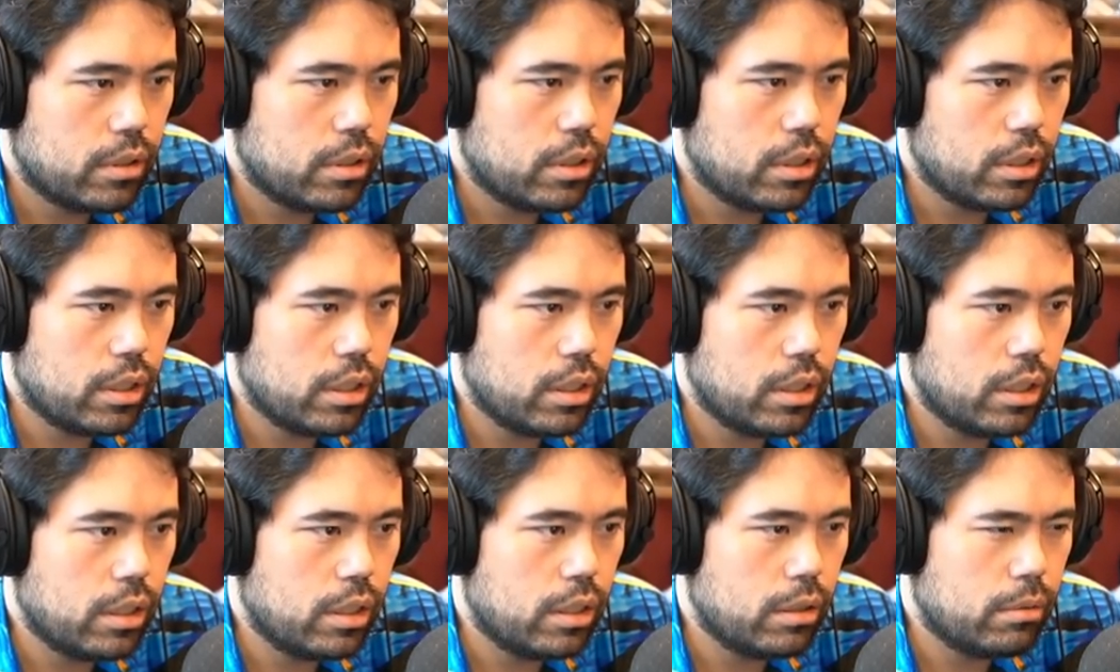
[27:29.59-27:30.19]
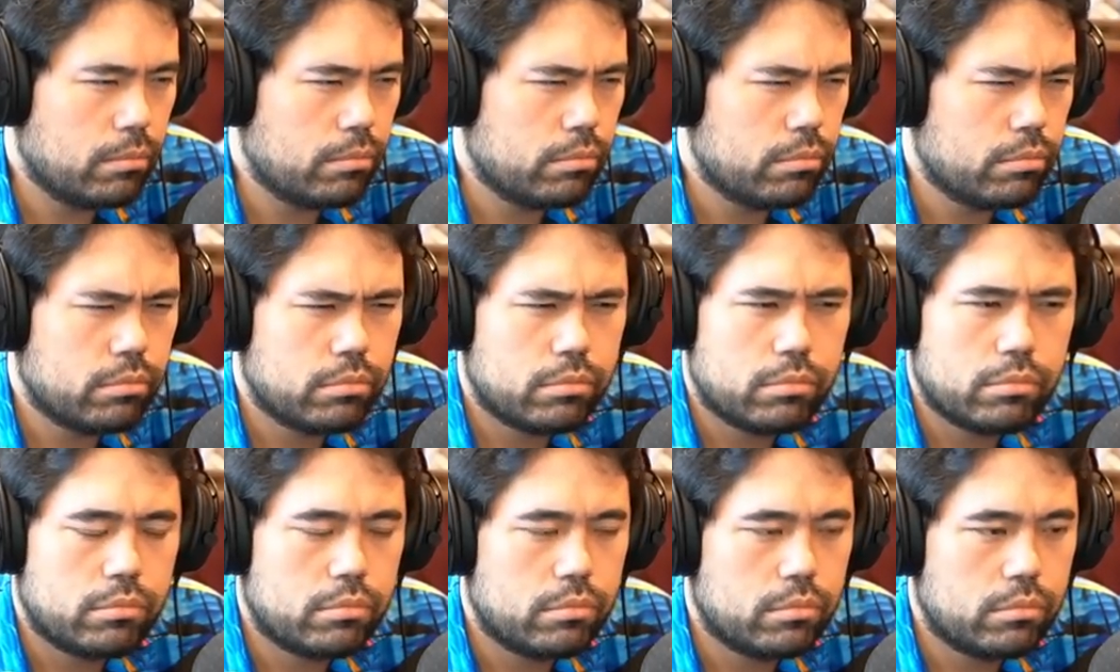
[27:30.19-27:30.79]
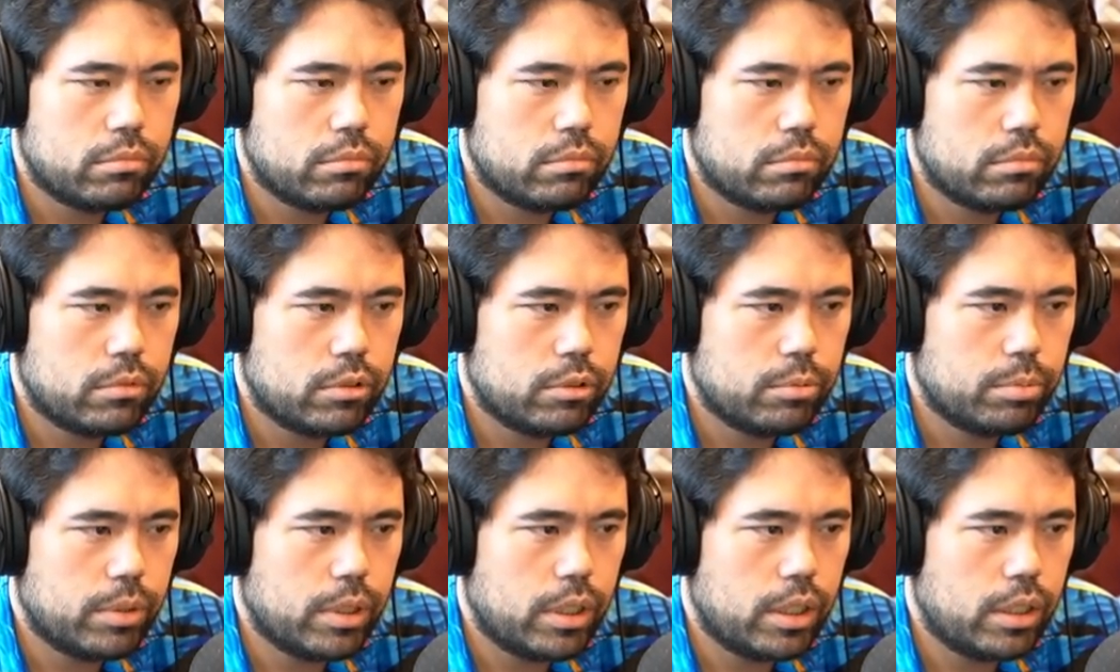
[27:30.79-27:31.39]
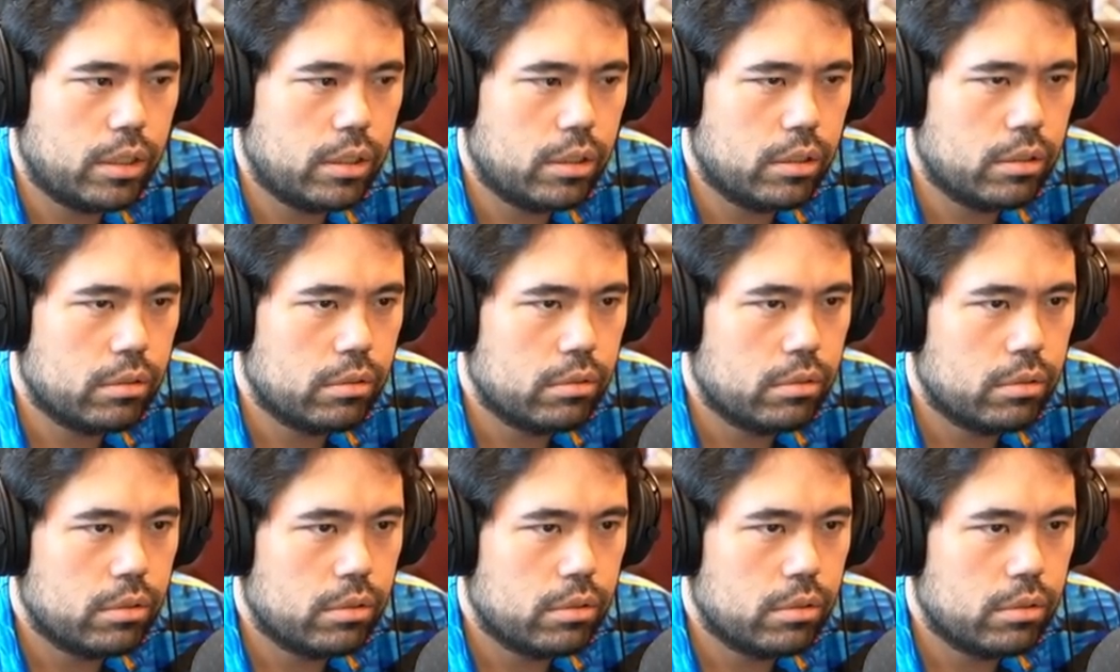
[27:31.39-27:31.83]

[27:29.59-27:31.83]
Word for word: Um, play here